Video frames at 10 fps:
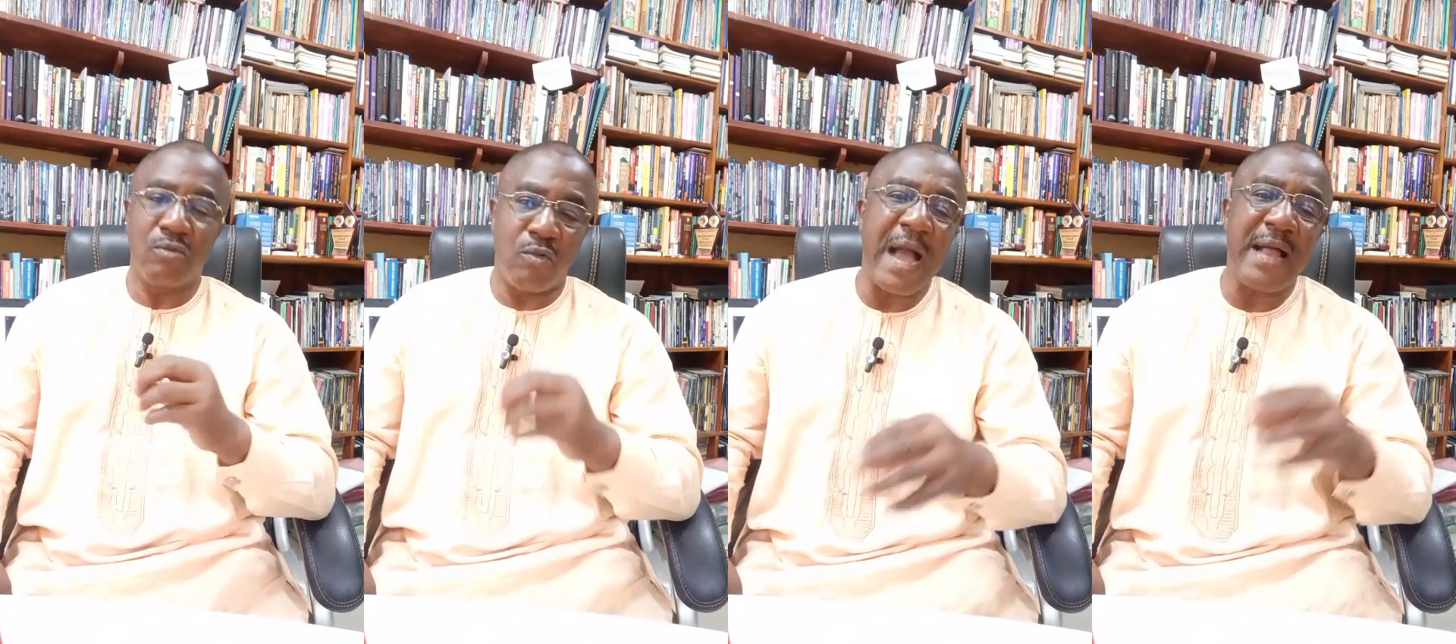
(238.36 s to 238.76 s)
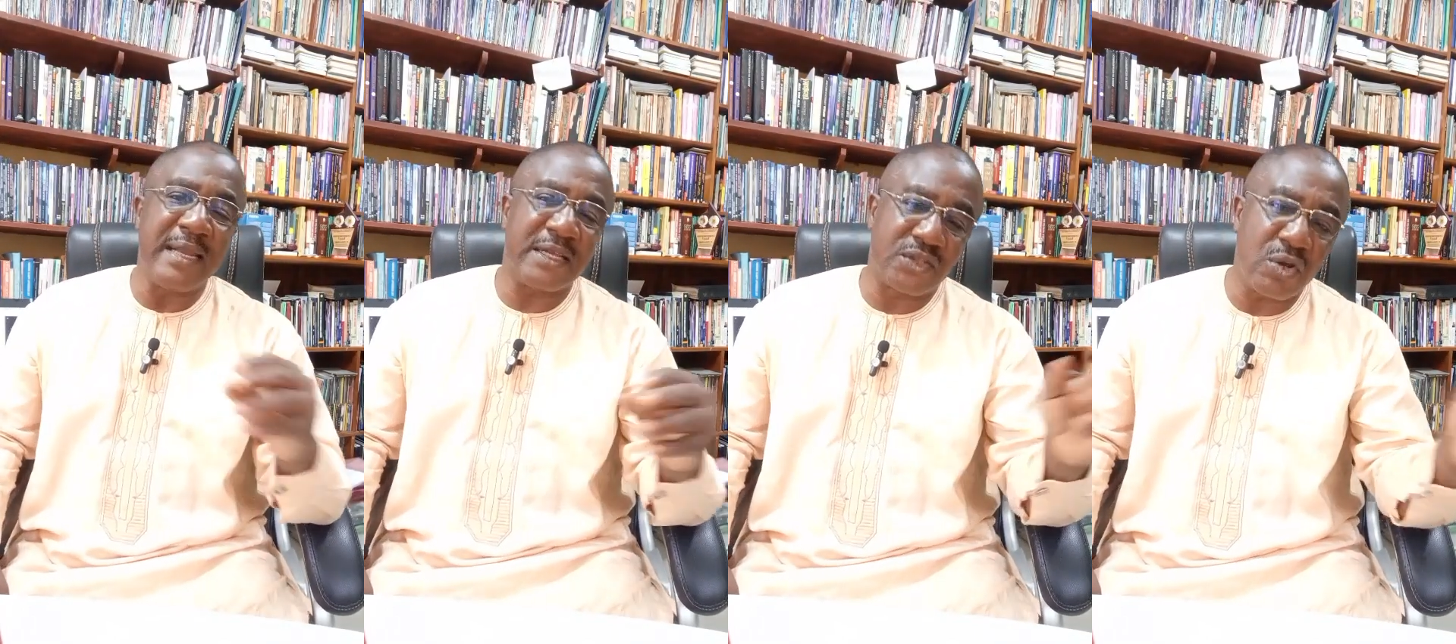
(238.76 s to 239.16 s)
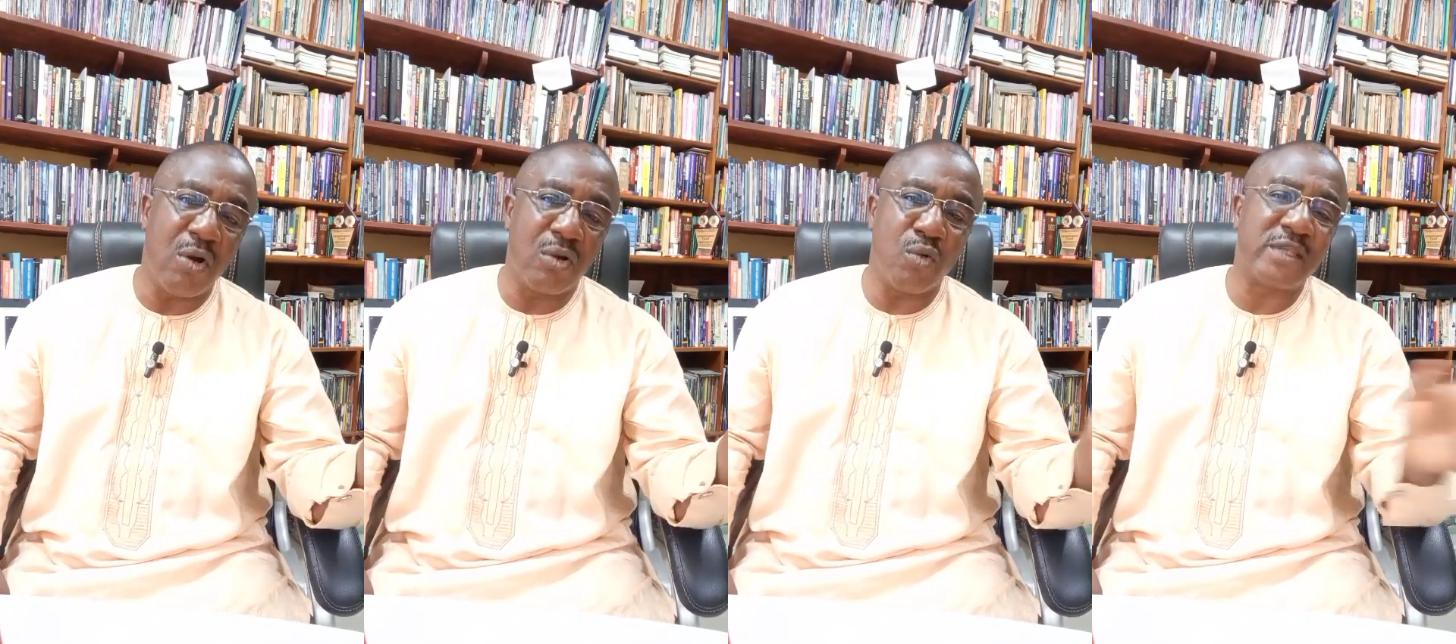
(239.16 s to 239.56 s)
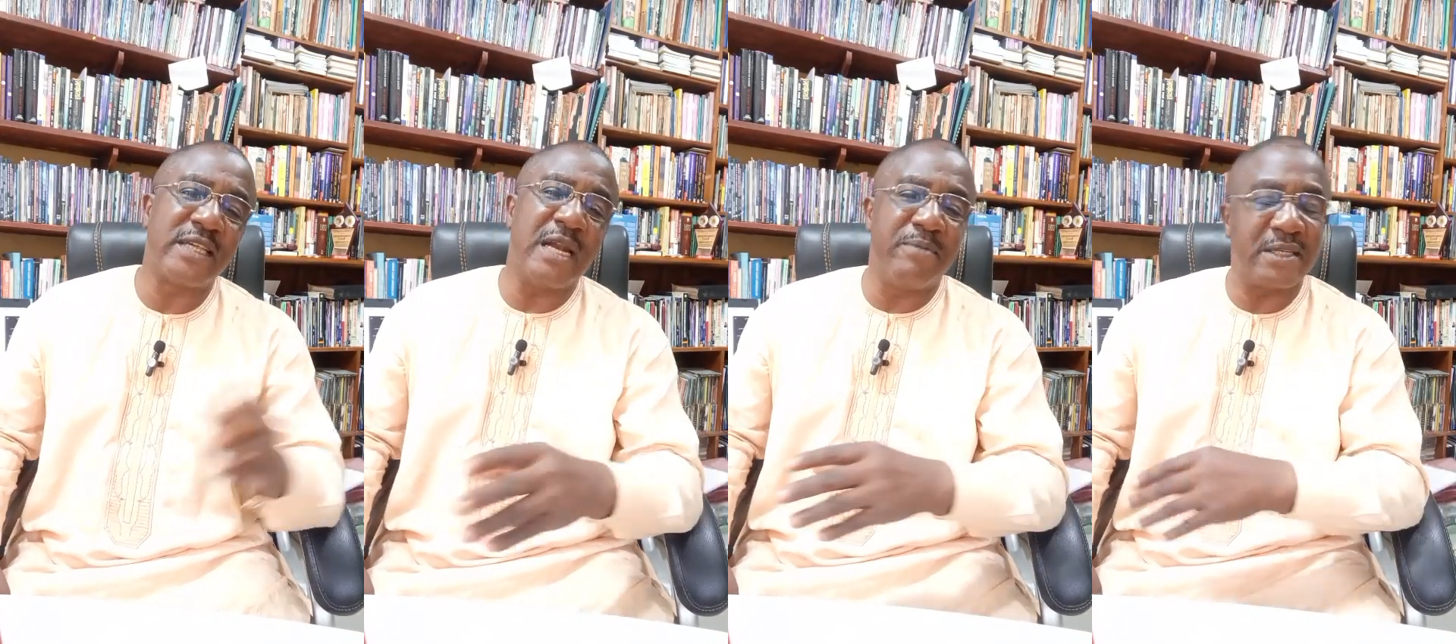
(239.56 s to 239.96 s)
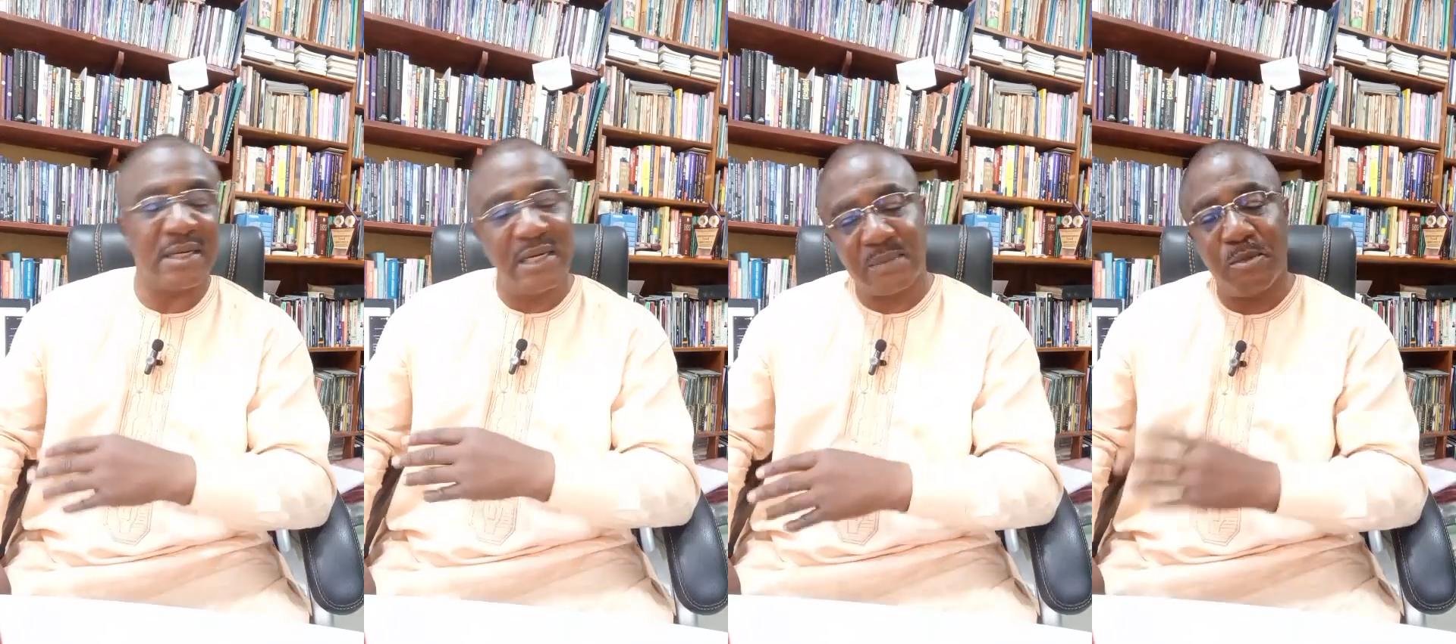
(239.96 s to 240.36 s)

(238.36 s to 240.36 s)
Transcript: while the son was celebrating his